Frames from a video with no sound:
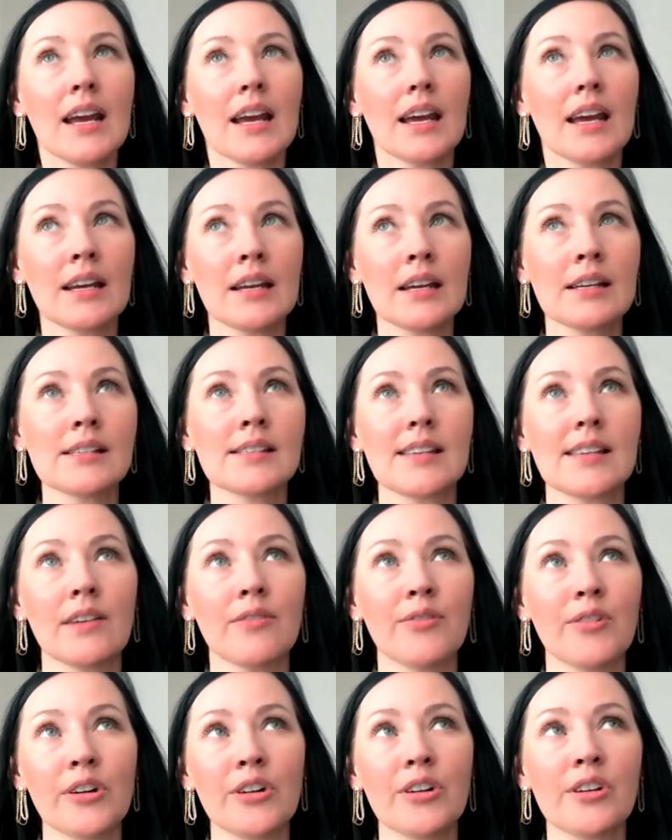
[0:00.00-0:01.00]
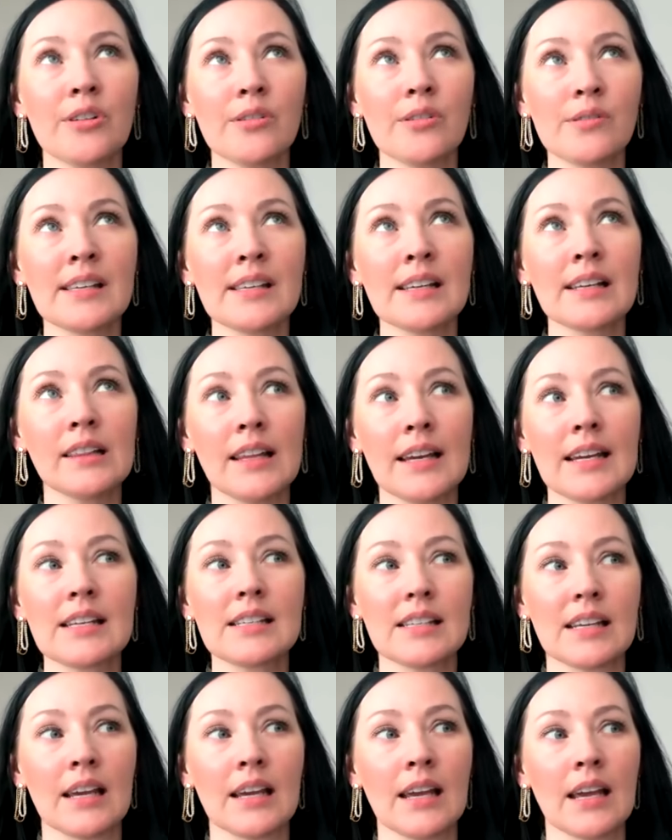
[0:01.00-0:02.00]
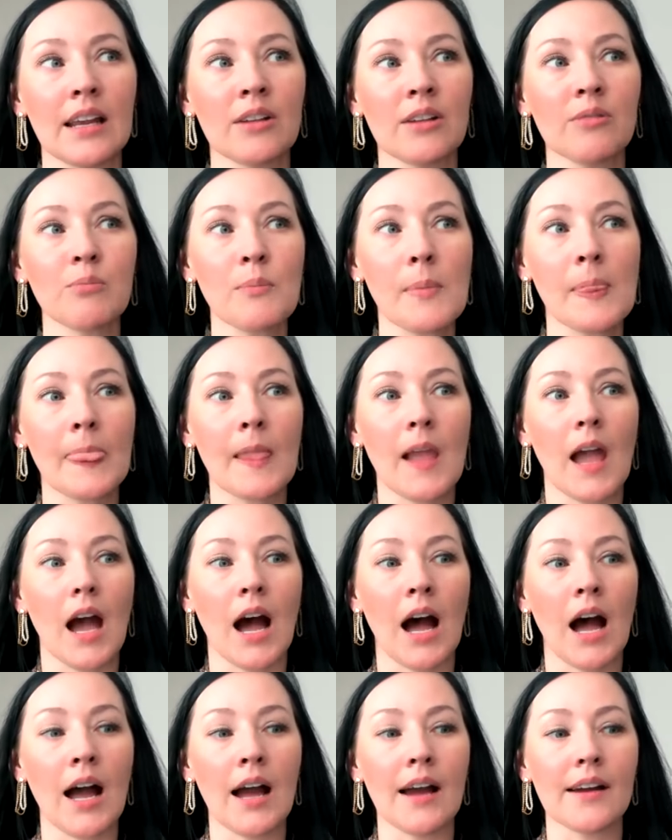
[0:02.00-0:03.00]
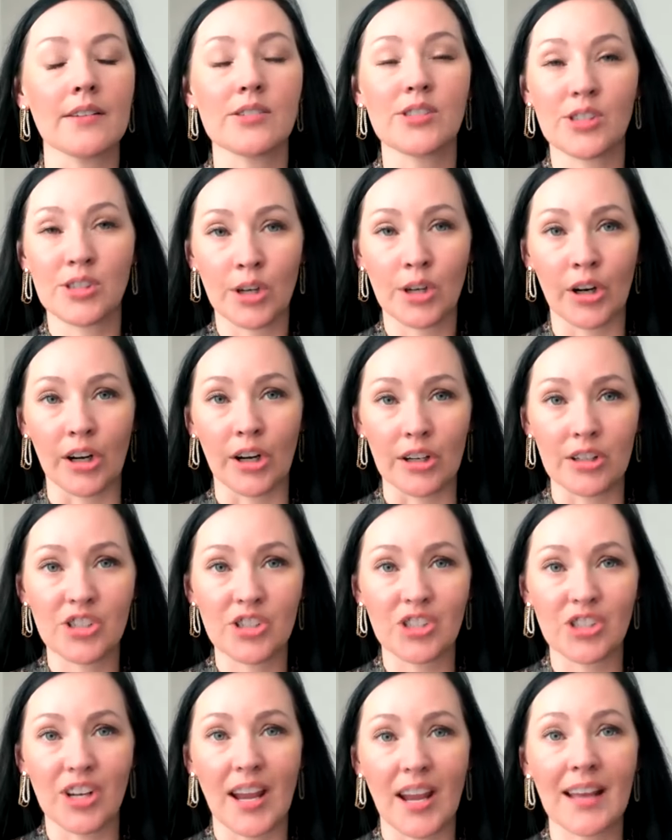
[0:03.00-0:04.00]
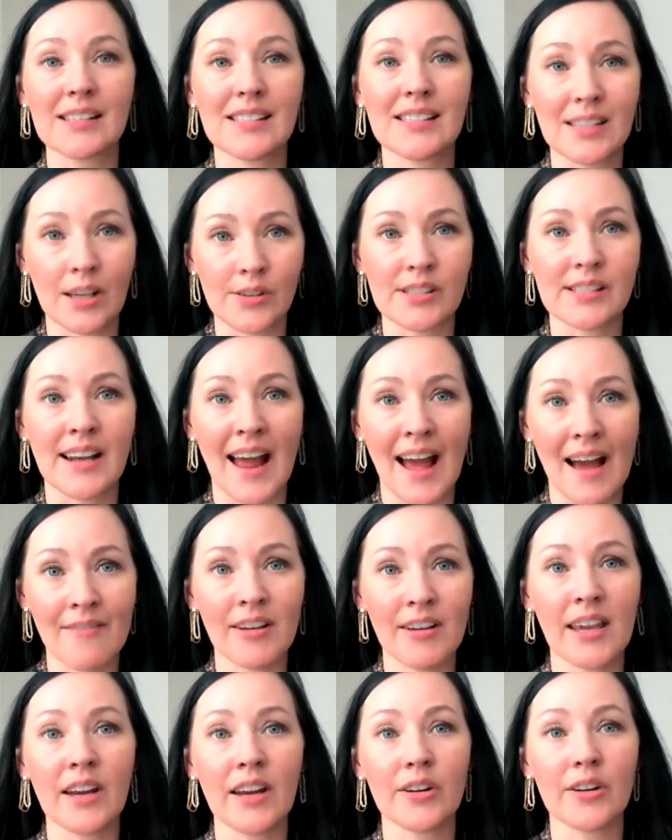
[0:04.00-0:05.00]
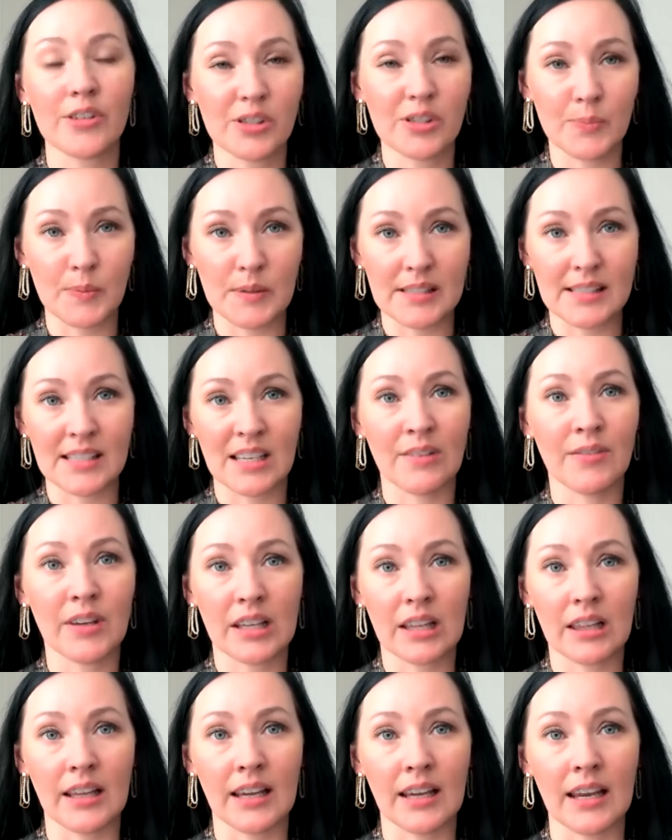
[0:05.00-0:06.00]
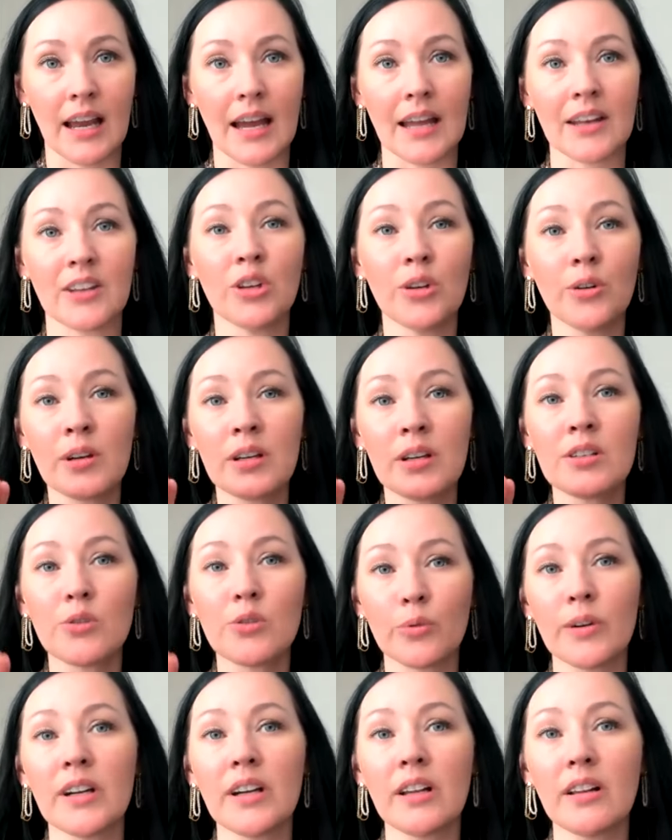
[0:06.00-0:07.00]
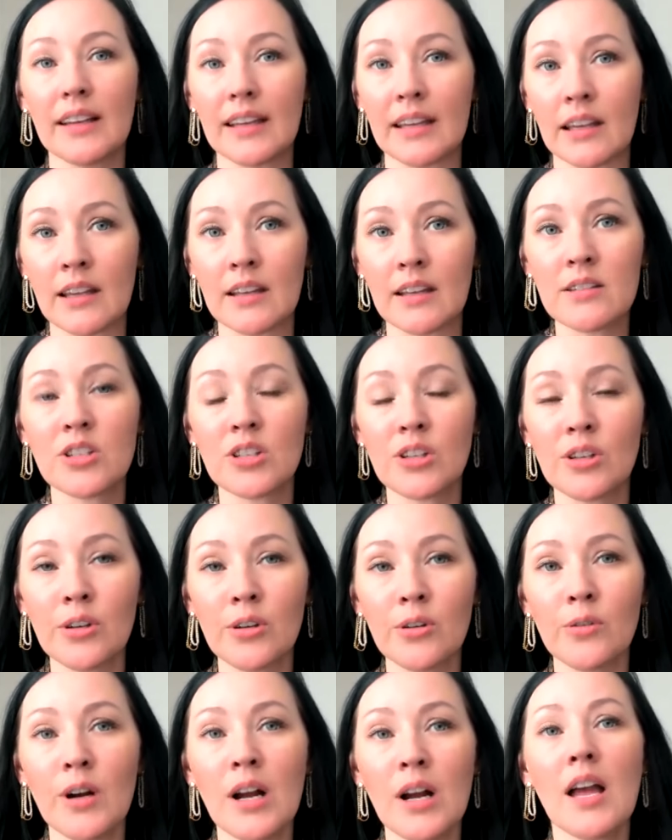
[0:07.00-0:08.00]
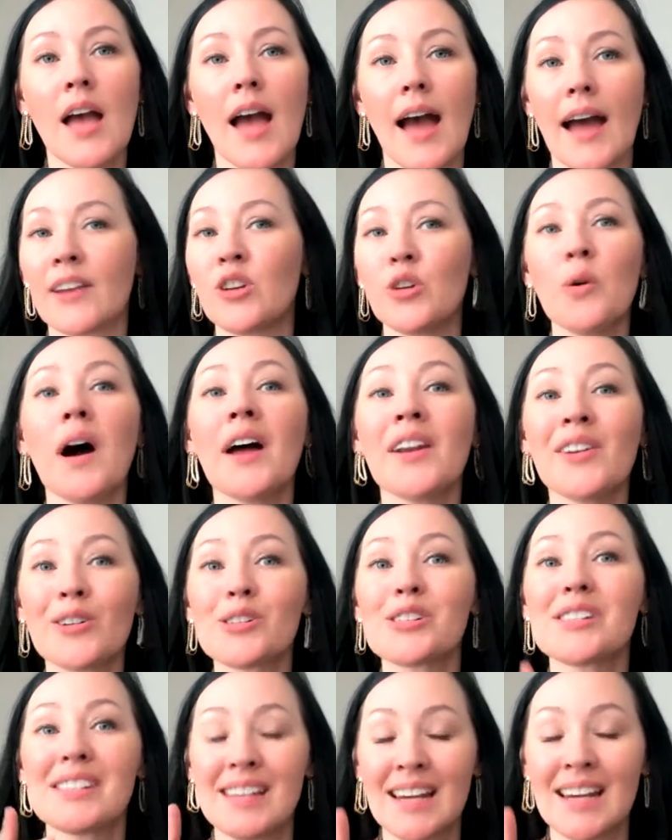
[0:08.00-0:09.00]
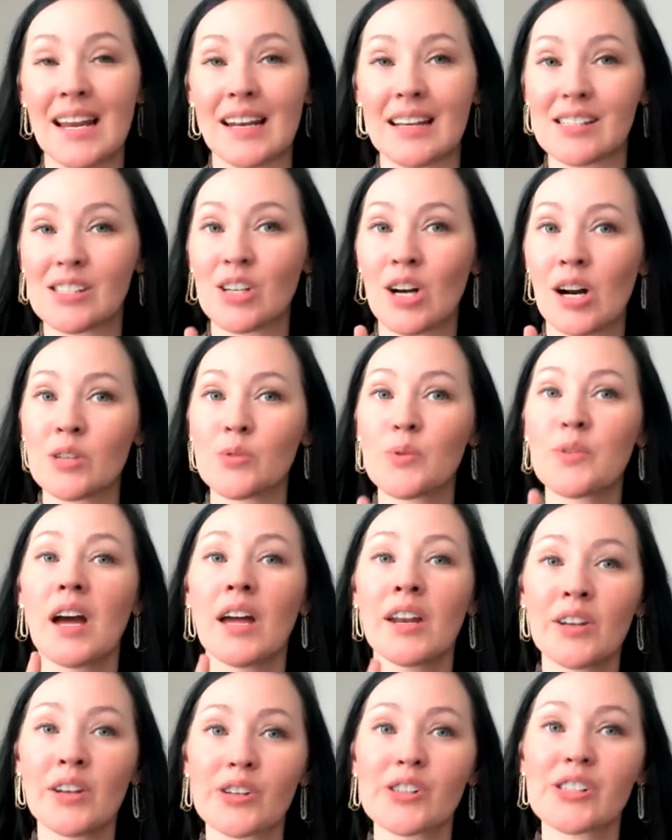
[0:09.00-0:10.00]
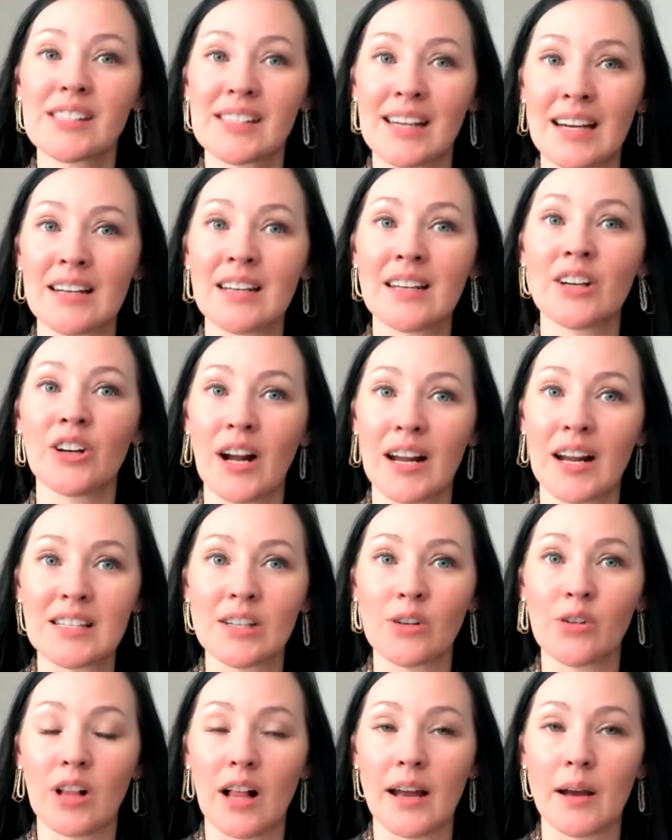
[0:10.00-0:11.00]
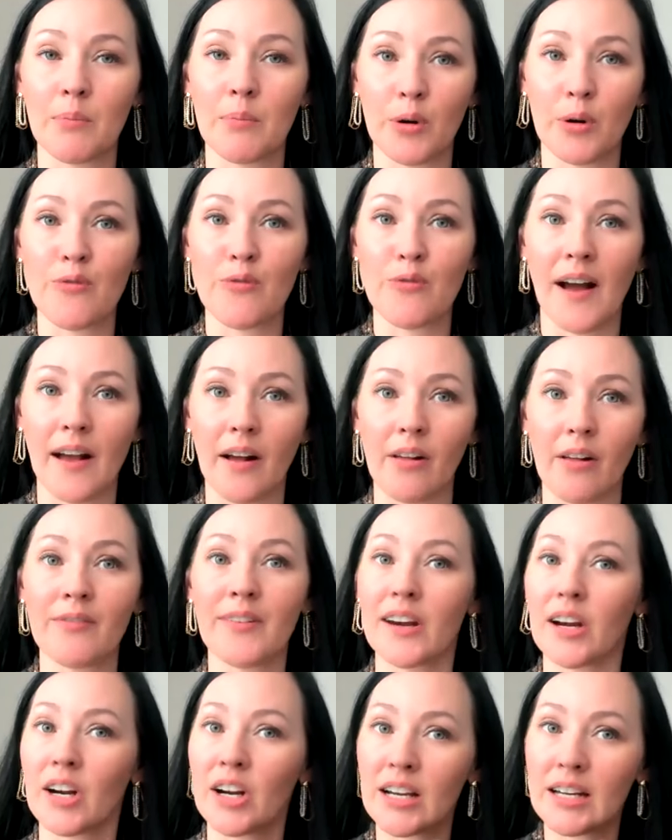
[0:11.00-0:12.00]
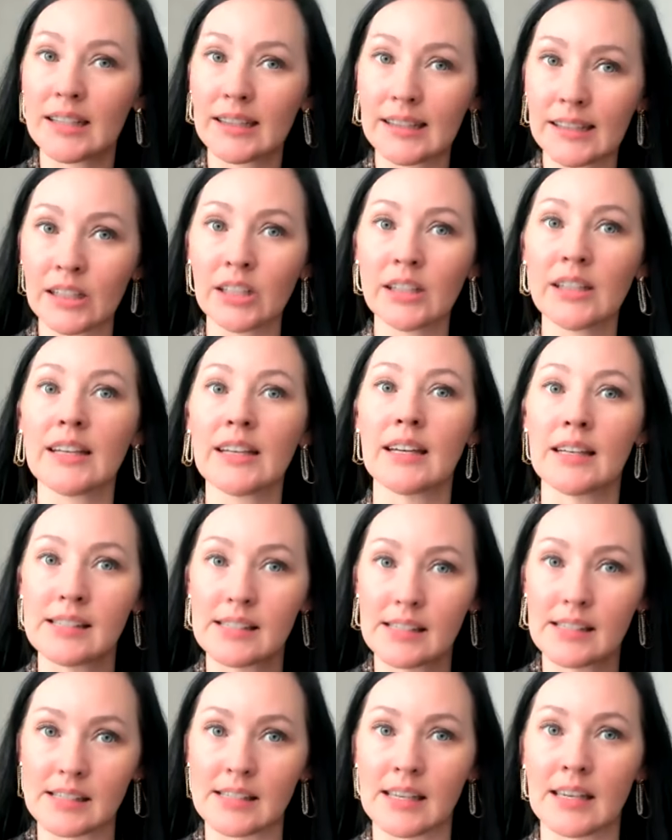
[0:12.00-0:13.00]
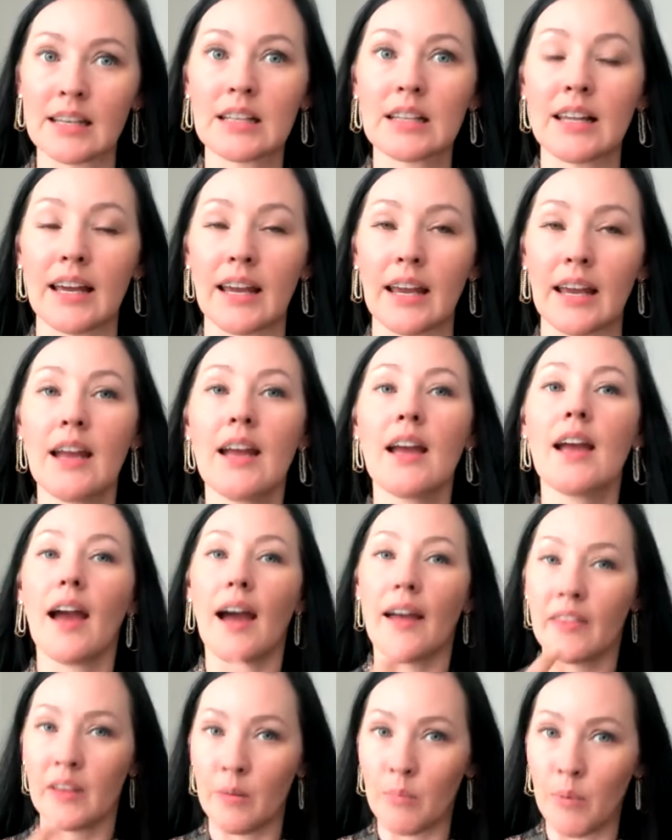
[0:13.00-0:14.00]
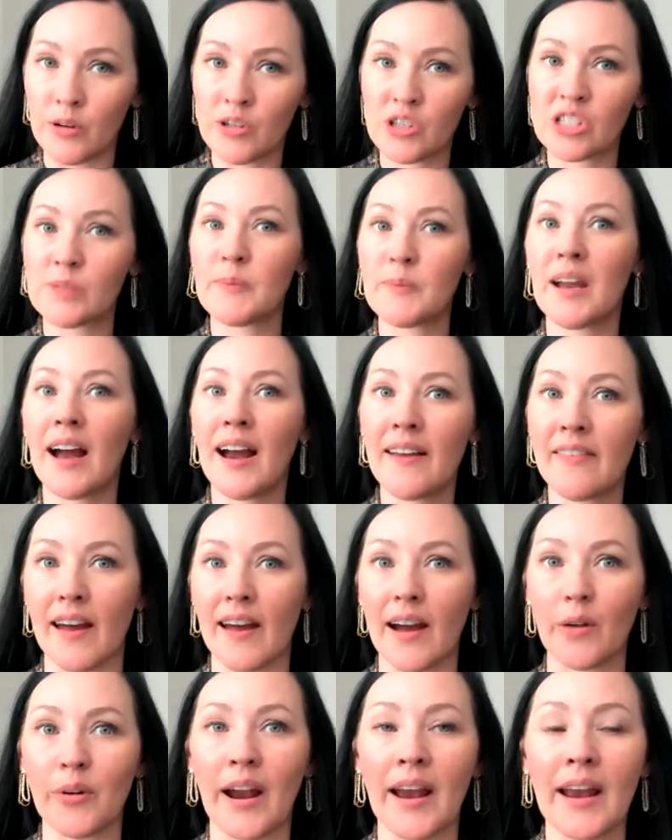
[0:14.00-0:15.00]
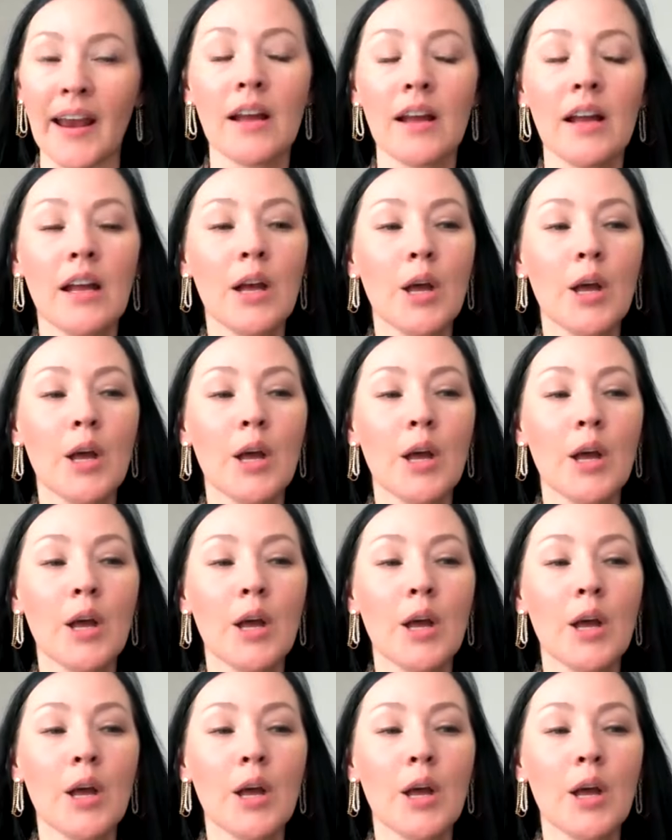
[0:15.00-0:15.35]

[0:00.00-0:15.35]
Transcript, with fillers: is if you're using LinkedIn uh, search in Sales Navigator specifically, and you can drill into and you understand it starts with understanding your ideal client profile very clearly and succinctly and the emotions behind that, right?